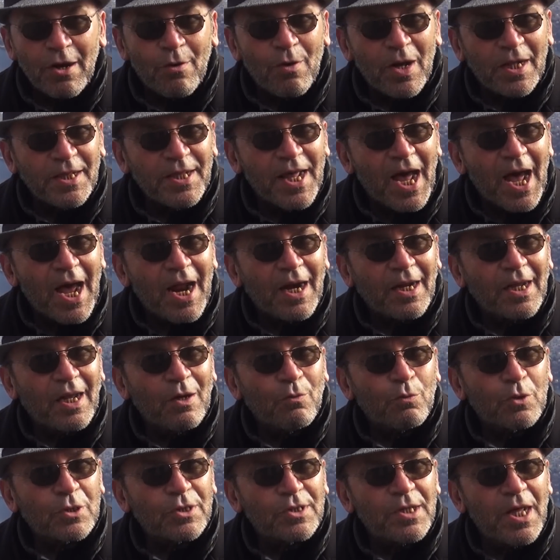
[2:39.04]

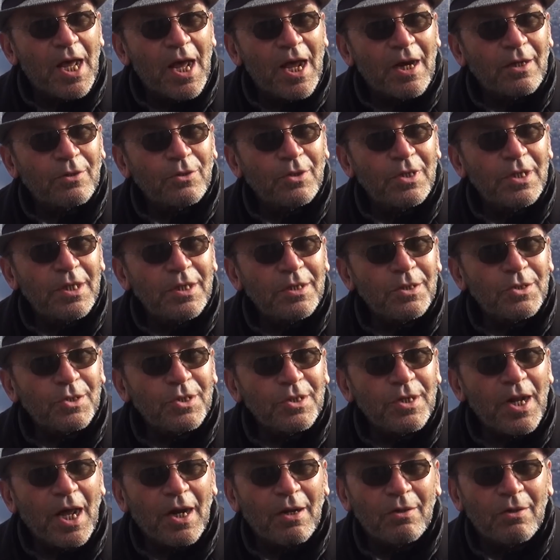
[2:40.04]
Nawandagye, was there teaching.